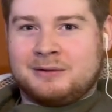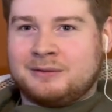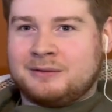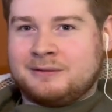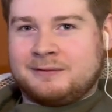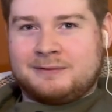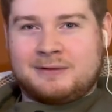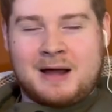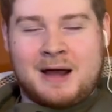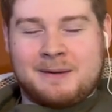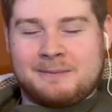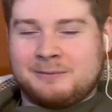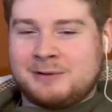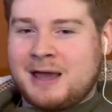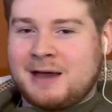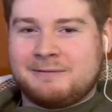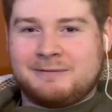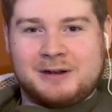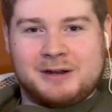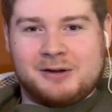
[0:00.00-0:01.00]

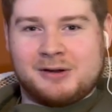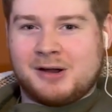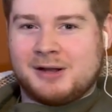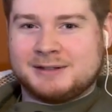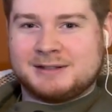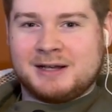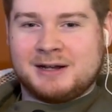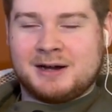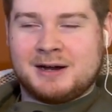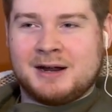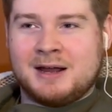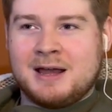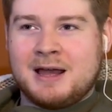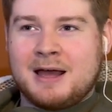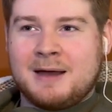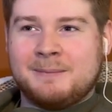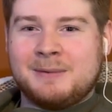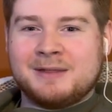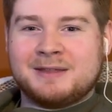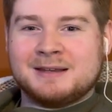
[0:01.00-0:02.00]
video calls here,
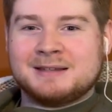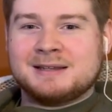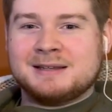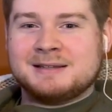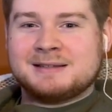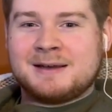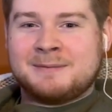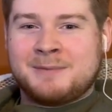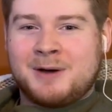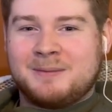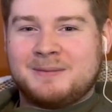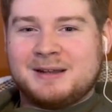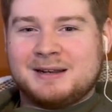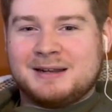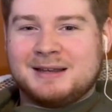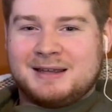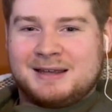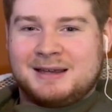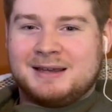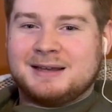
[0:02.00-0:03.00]
but this is a moment
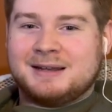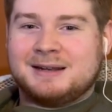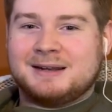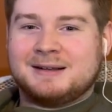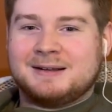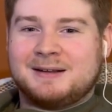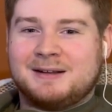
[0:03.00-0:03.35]
in